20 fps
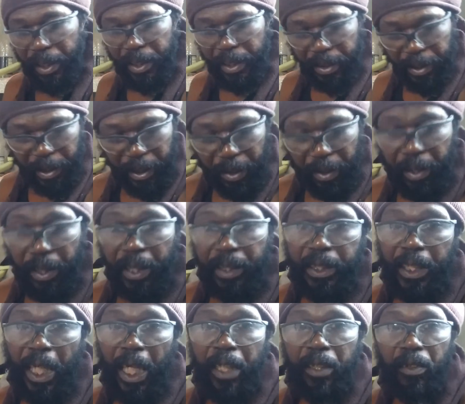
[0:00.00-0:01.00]
this area
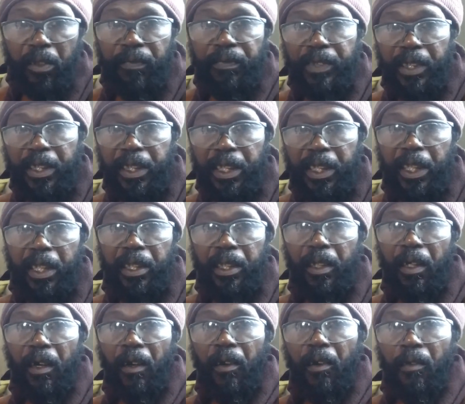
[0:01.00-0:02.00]
tiled out for the day.
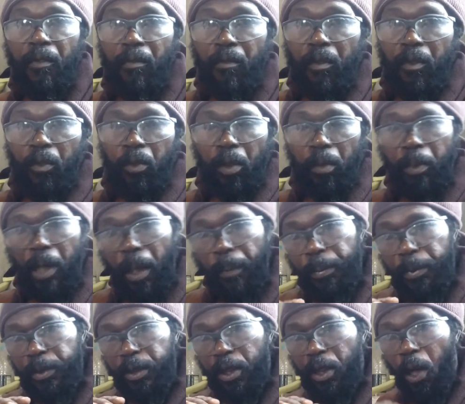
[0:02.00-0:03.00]
But I
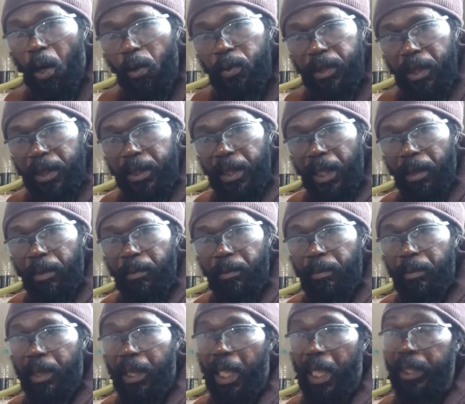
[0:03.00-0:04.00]
put the countertop,
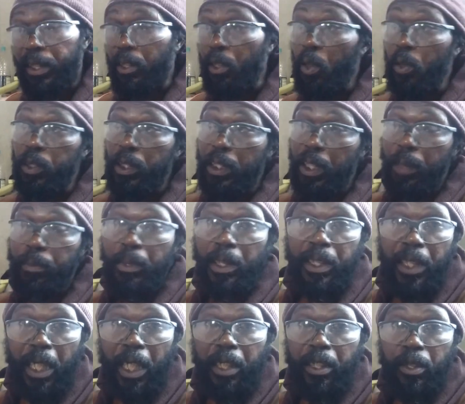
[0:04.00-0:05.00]
because the countertop that
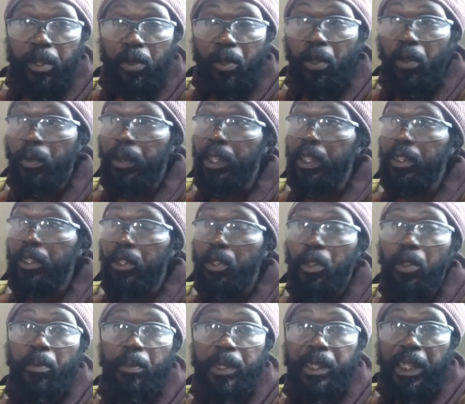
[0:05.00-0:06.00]
they are pure. When it's
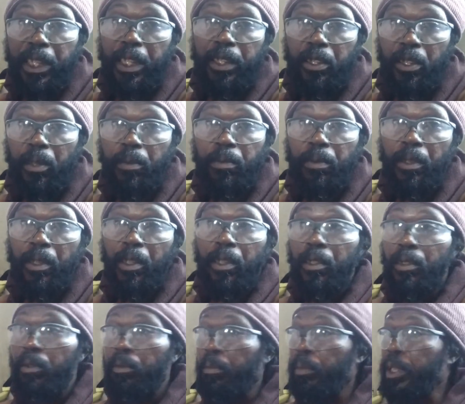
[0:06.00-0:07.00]
pure, we take it up.
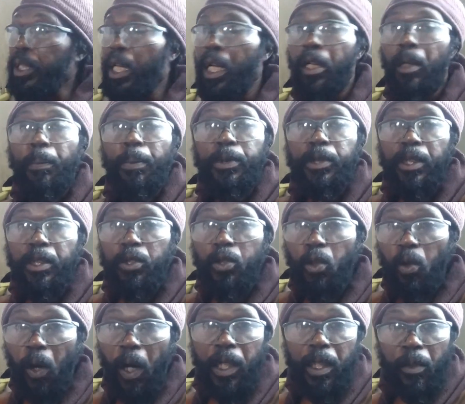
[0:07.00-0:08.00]
We're not going to put it
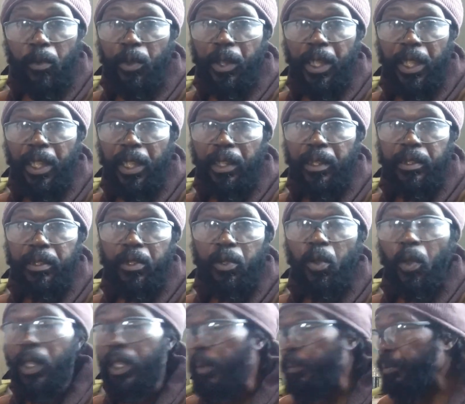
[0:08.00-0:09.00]
no other way else, no other